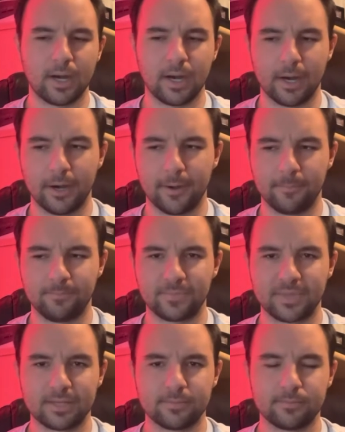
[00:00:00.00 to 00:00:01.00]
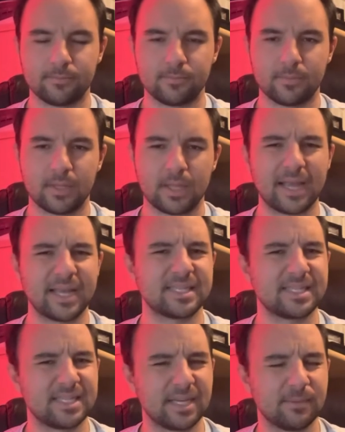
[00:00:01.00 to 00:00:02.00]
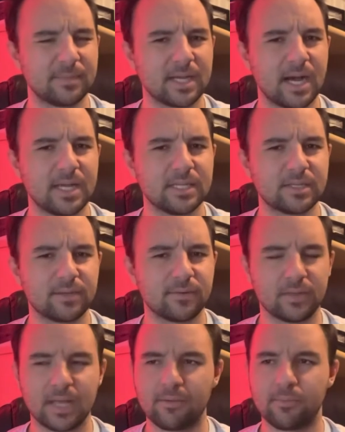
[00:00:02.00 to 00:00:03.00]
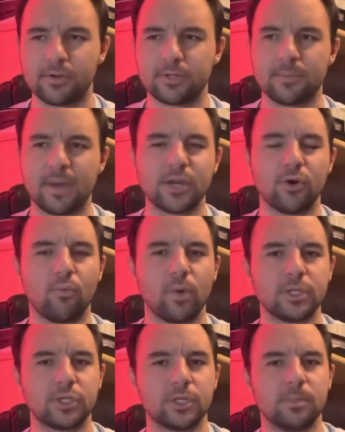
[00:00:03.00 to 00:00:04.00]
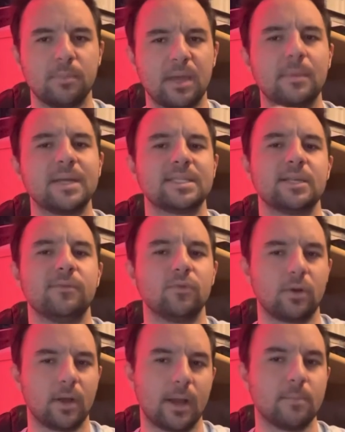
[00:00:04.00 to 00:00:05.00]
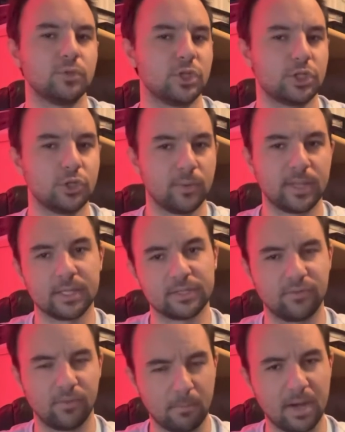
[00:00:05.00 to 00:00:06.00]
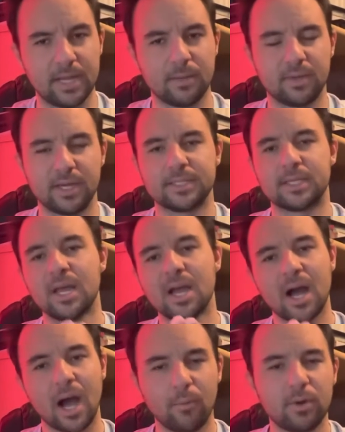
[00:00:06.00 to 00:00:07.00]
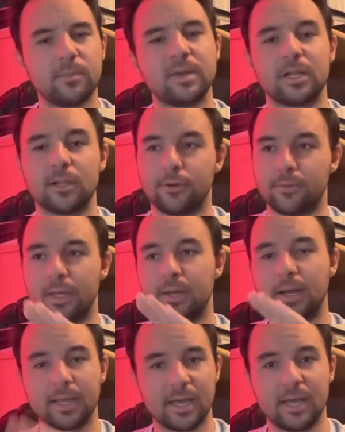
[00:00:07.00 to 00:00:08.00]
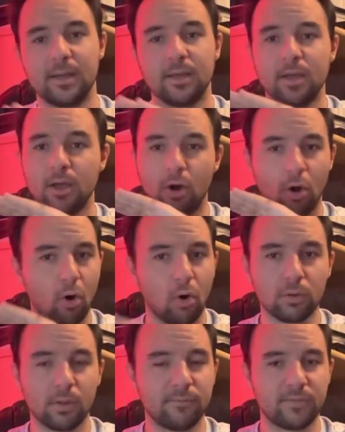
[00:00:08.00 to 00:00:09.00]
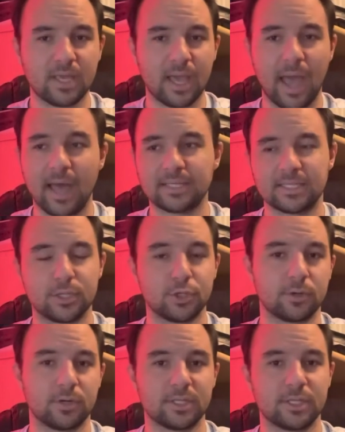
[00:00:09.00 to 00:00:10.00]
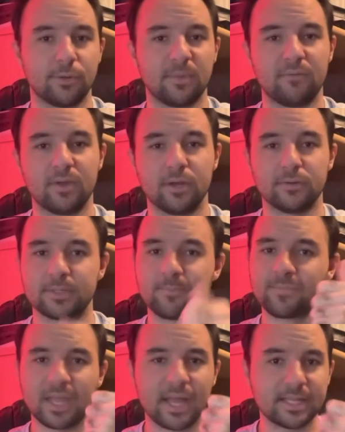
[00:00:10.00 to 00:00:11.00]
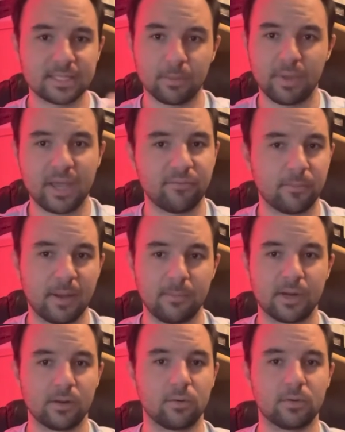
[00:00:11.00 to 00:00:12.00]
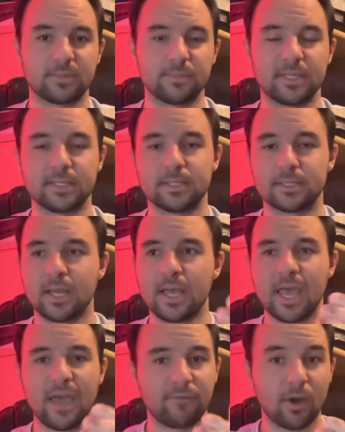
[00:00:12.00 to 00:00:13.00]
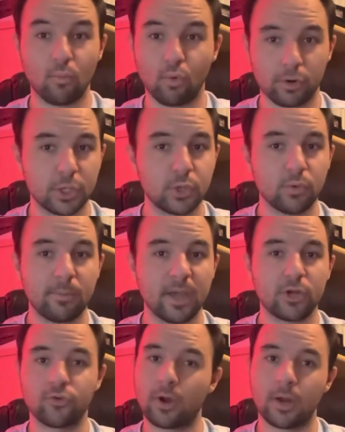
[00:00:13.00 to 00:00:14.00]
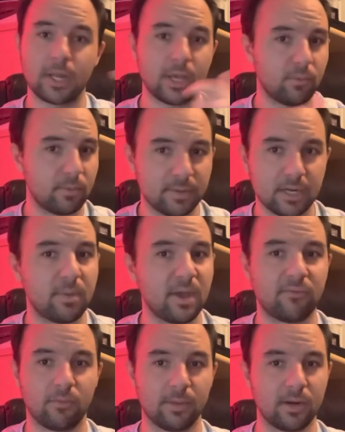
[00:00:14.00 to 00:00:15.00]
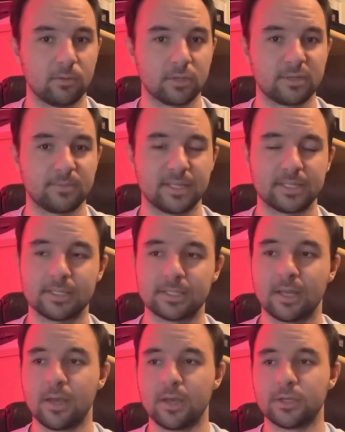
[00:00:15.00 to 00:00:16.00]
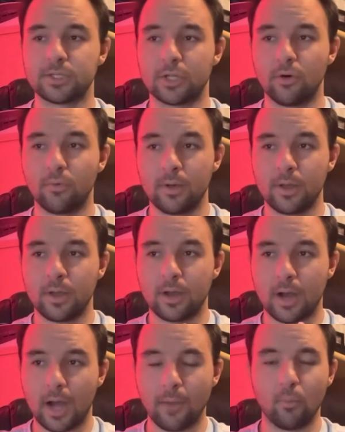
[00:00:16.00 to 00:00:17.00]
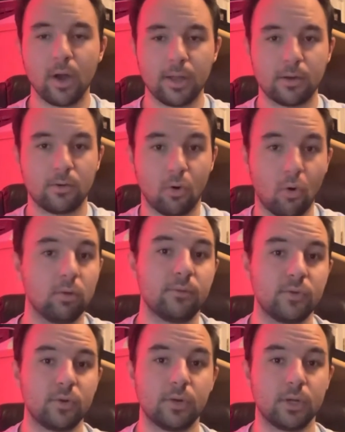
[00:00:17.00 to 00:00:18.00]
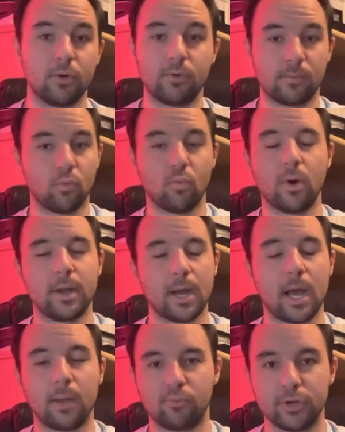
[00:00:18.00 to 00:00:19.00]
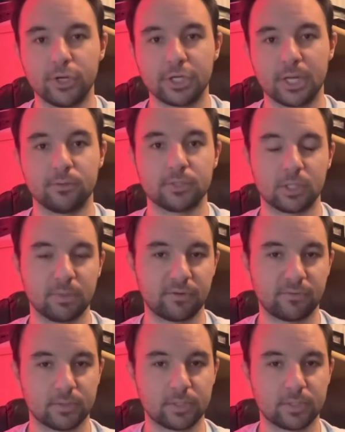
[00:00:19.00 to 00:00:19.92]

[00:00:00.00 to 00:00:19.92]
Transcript: um, I guess, stigmatize, for lack of a better term. I don't want to make myself look like I'm just doing this for money because I want to be clear that, again, all of the ads that you're going to see on my videos, it's to pay for my medical expenses. If I were to do a Patreon, it would be to pay for medical expenses. So I want all of you to know, number one, I appreciate you so much for